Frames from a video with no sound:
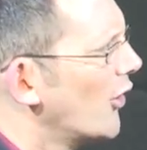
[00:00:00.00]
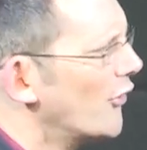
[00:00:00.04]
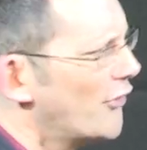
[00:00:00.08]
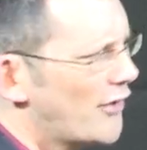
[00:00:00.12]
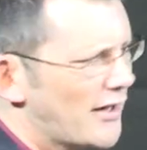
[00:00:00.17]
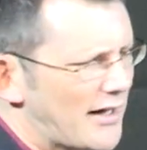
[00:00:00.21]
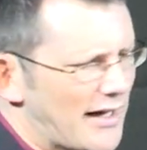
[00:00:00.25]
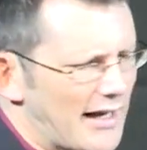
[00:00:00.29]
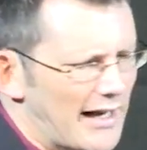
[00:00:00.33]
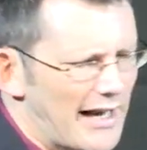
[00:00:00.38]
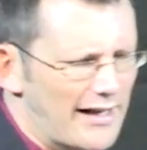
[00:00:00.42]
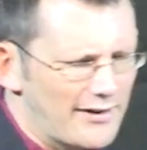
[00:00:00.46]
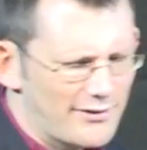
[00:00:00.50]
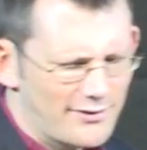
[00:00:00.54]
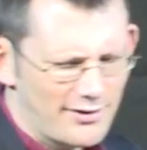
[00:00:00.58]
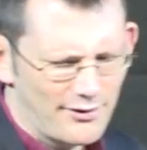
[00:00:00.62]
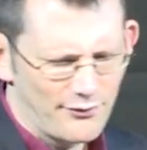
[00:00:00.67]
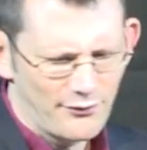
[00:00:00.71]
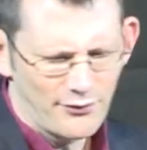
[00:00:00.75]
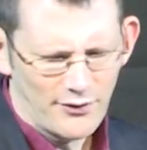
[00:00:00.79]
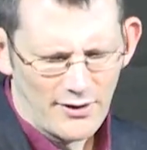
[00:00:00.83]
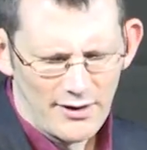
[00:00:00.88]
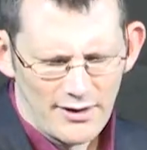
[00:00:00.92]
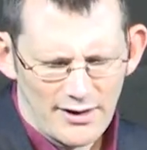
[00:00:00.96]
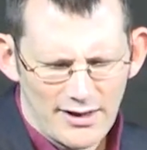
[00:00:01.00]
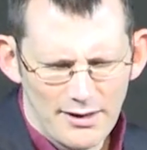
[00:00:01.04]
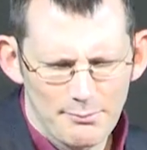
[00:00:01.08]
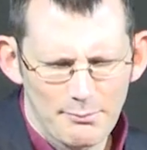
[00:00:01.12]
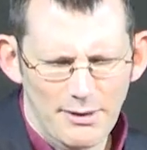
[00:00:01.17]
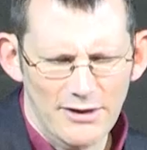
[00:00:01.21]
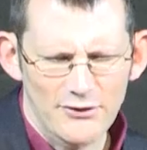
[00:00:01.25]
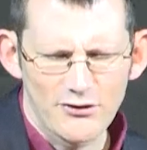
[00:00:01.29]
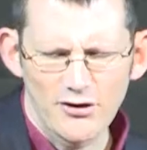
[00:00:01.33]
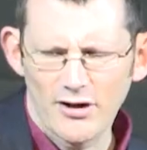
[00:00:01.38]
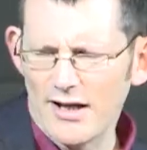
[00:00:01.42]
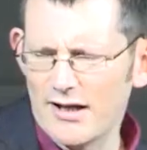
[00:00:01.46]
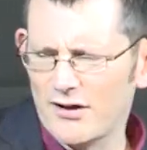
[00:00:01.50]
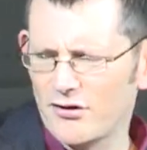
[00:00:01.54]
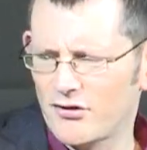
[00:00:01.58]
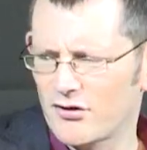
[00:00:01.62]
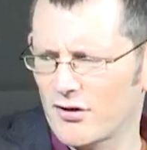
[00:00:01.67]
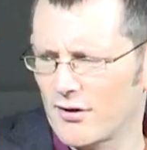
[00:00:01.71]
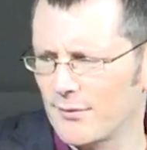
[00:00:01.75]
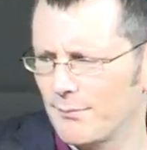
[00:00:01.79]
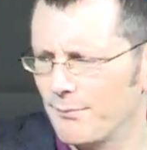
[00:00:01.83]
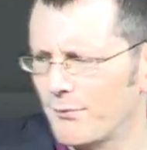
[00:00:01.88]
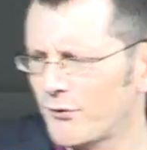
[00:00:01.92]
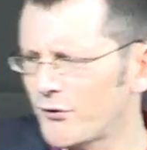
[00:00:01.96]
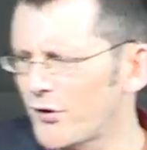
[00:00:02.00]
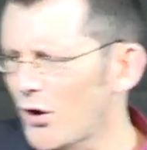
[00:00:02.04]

on the collective imagination.